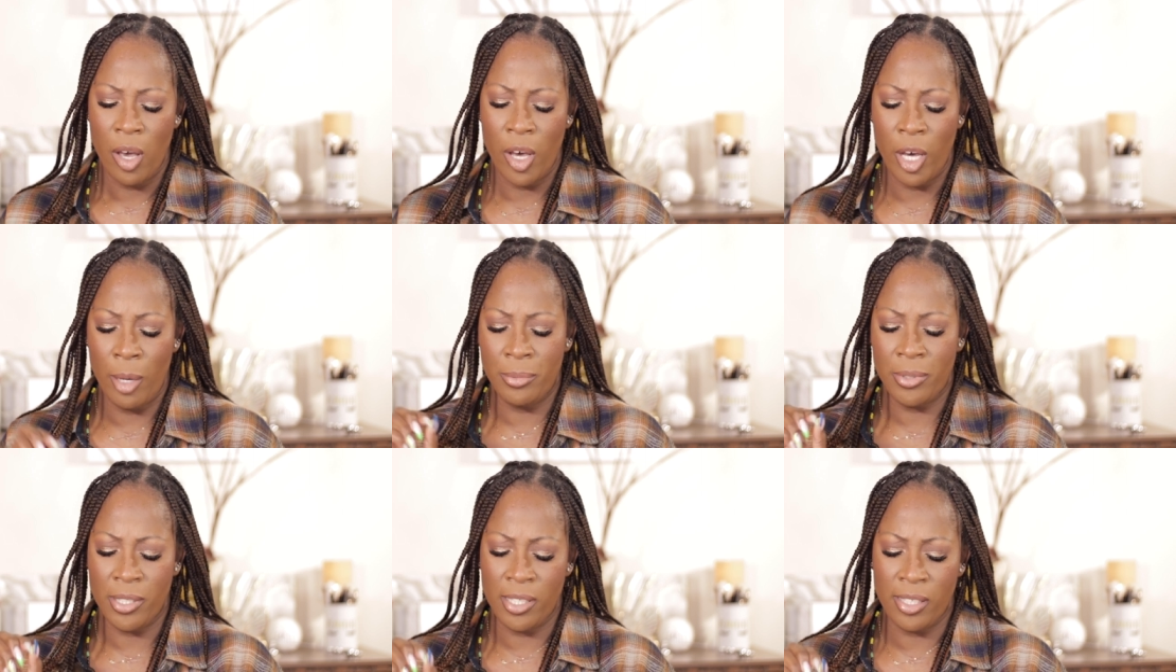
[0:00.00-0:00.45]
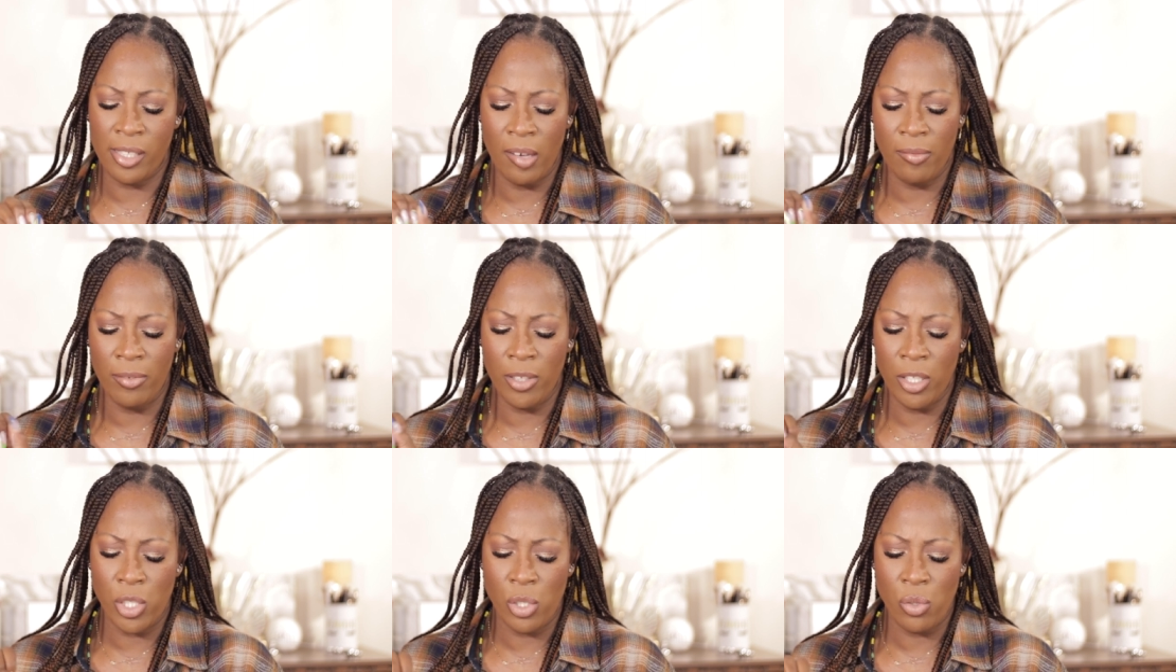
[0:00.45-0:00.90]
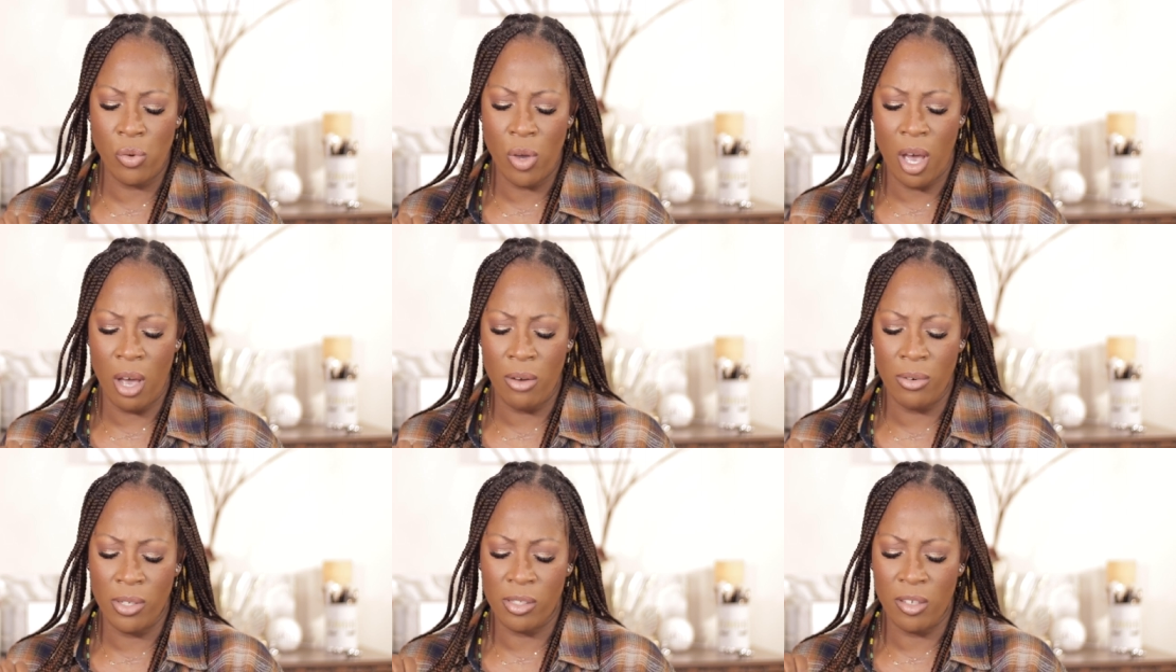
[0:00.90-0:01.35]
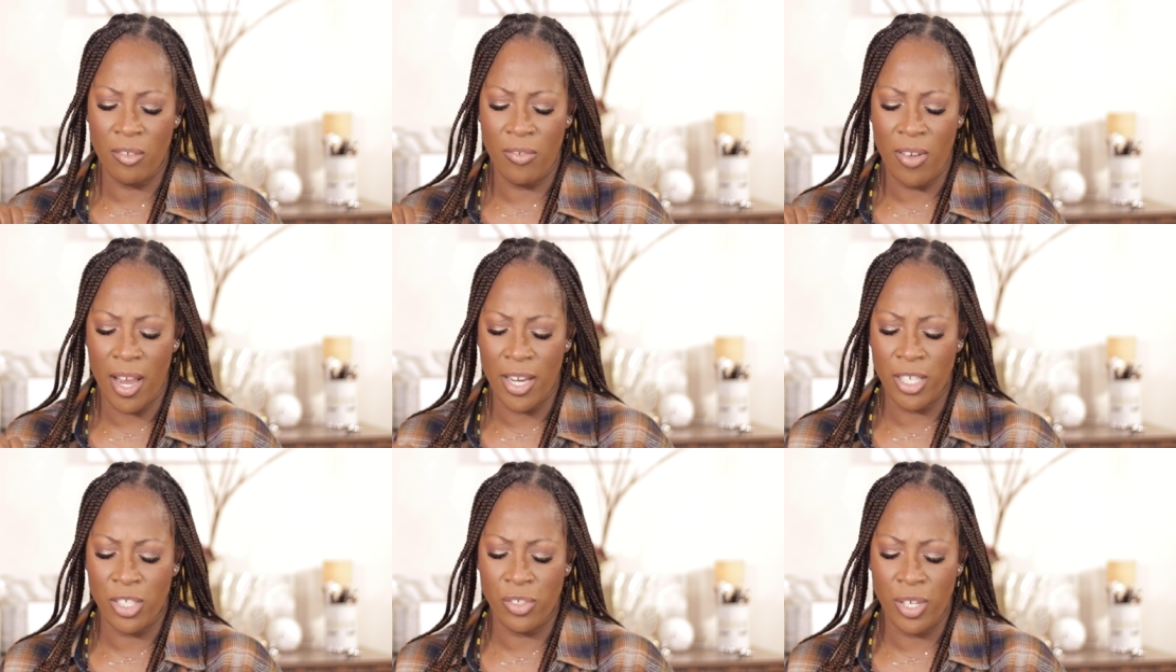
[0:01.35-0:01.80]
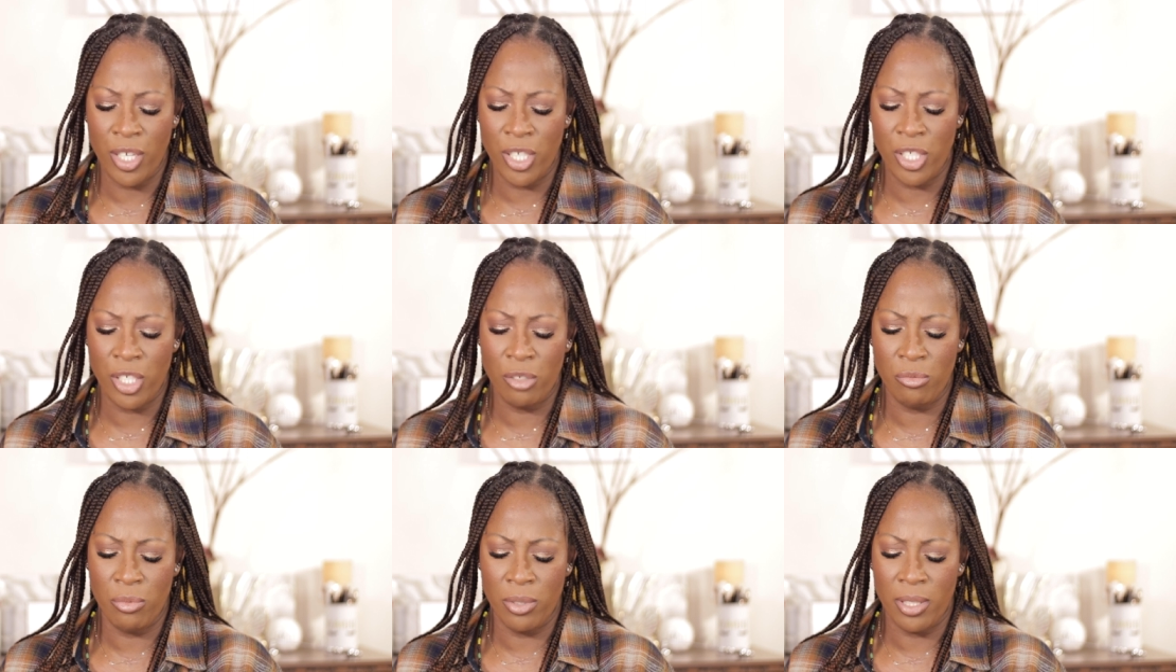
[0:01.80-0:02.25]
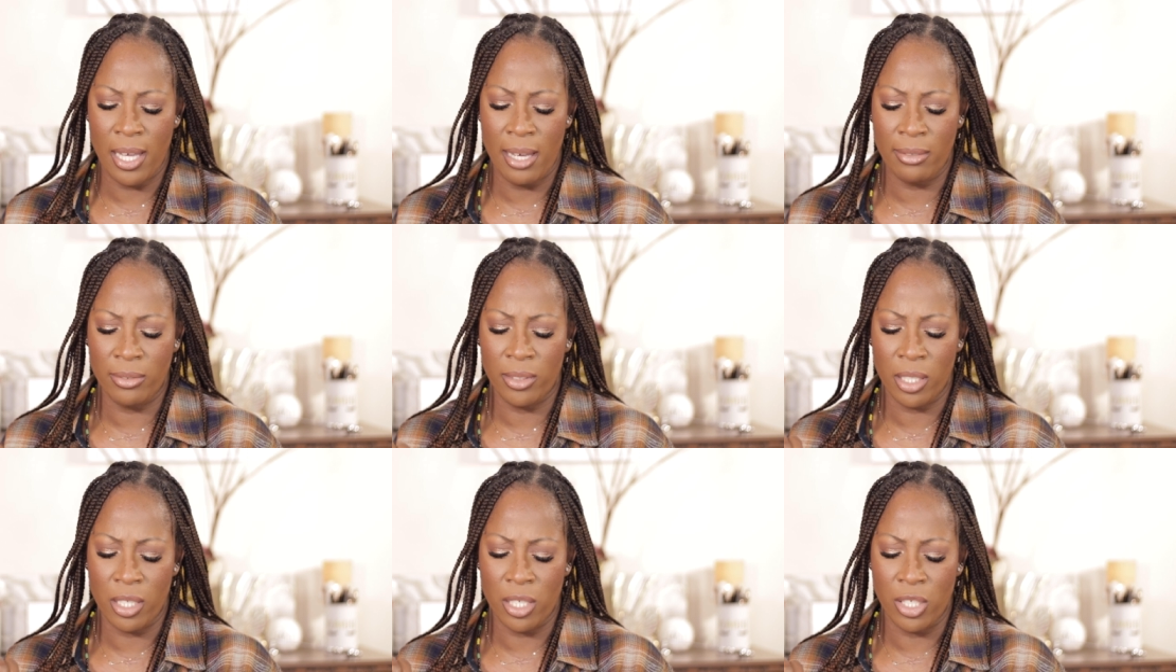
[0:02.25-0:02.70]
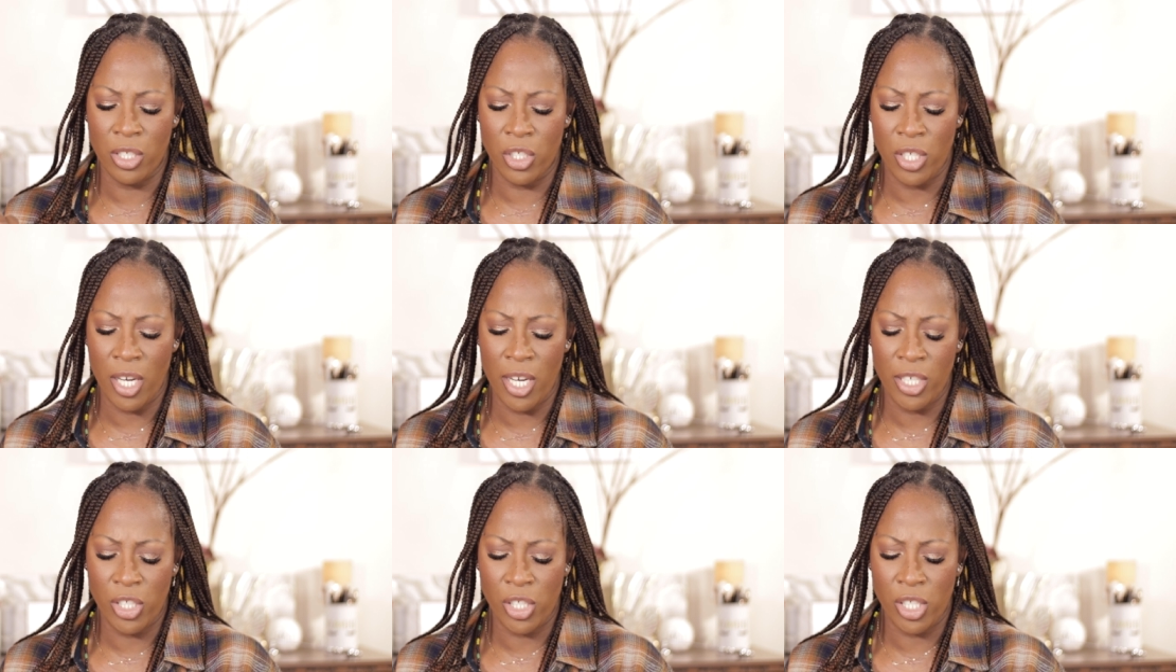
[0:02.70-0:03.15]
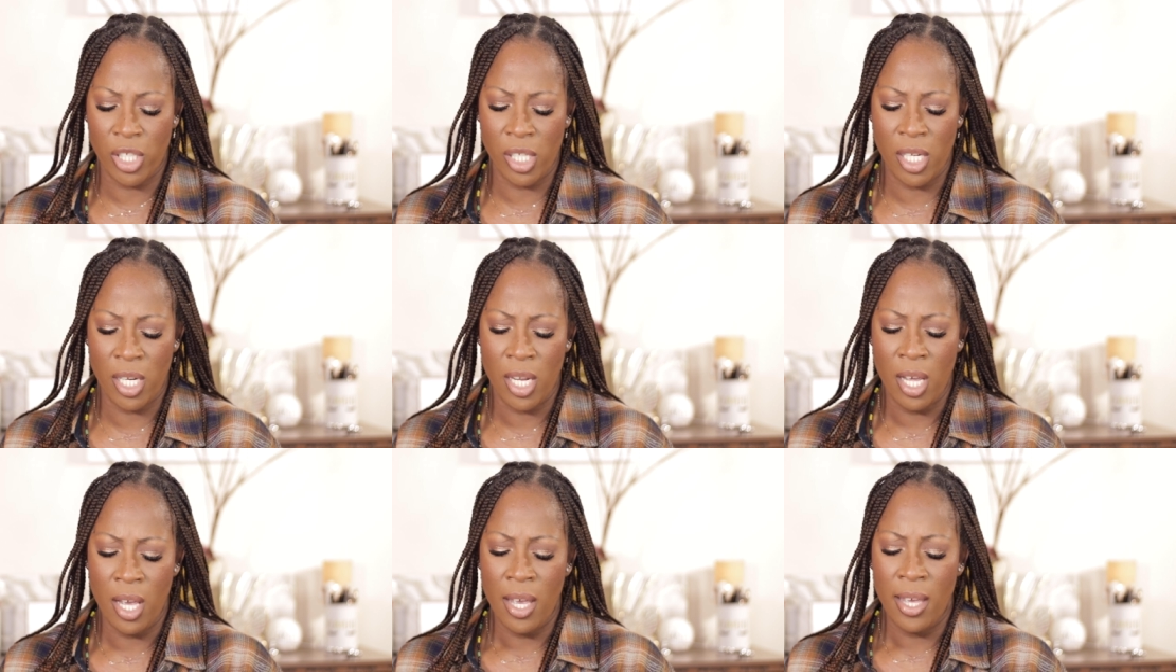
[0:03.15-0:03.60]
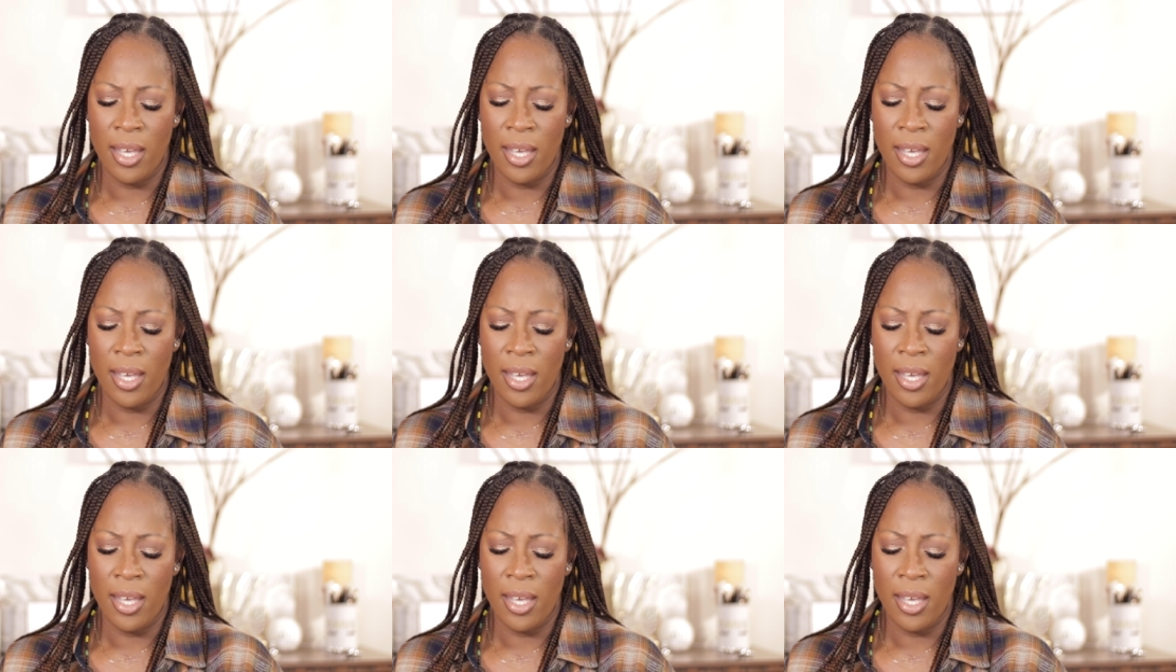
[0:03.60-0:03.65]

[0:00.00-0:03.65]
up to 72 hours of hydration without the congestion.